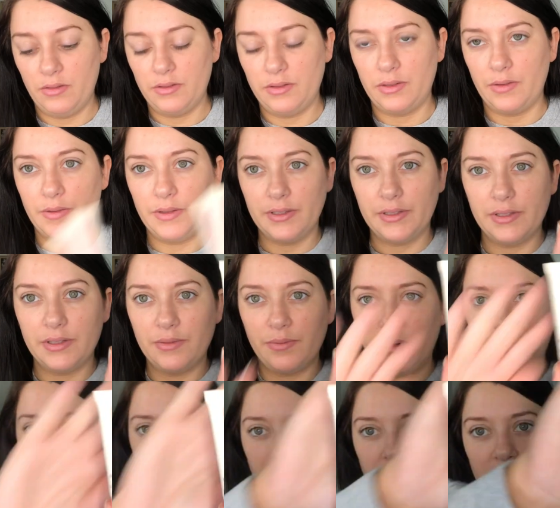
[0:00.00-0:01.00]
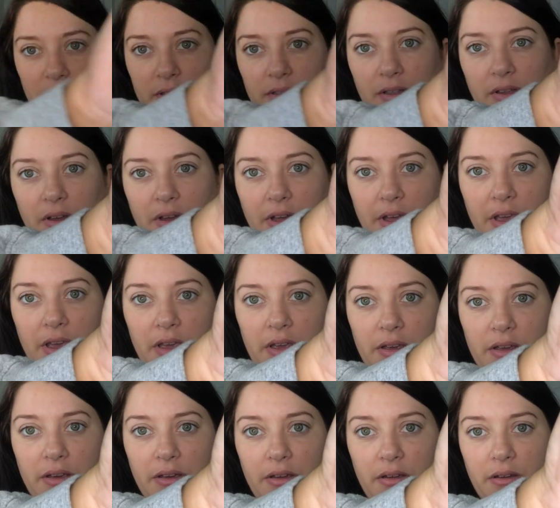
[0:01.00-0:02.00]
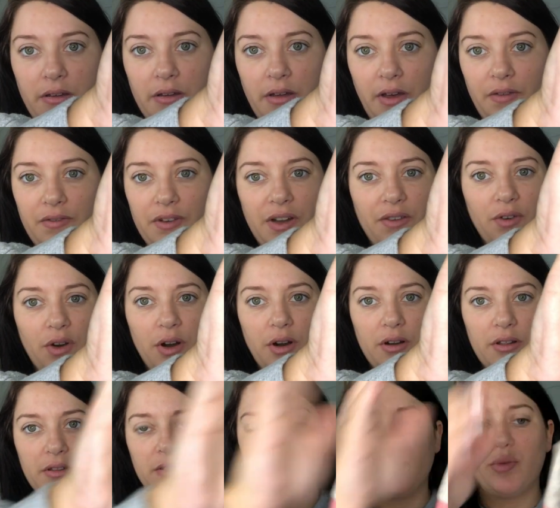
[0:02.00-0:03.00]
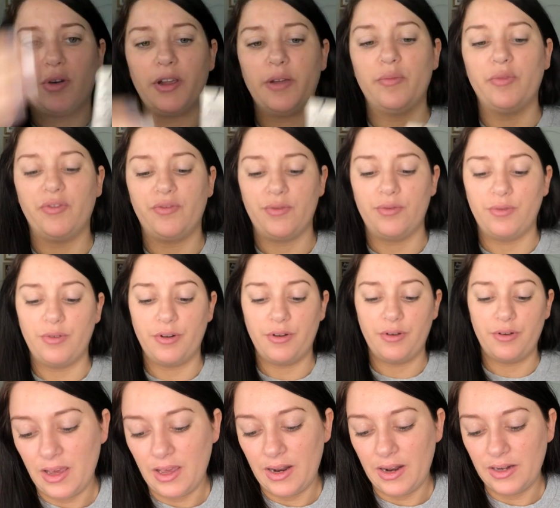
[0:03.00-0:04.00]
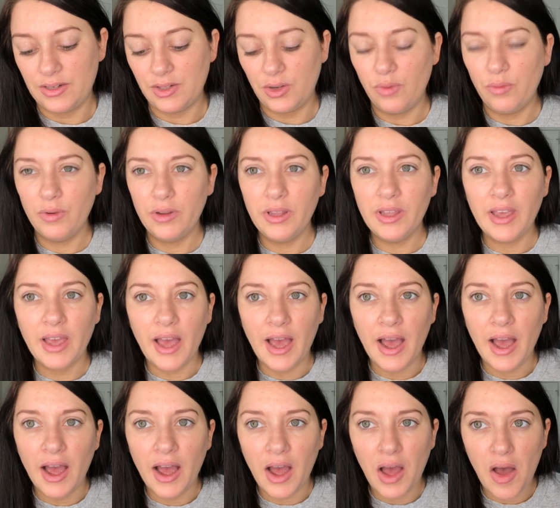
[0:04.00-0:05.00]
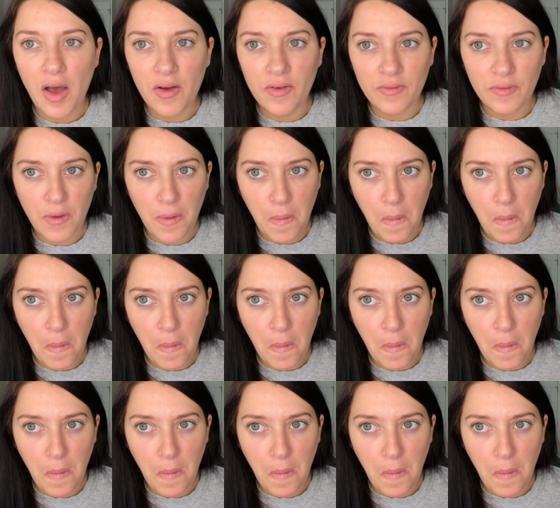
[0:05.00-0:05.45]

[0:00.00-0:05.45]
So this is what it looks like. I've never heard of this brand before. And I don't really have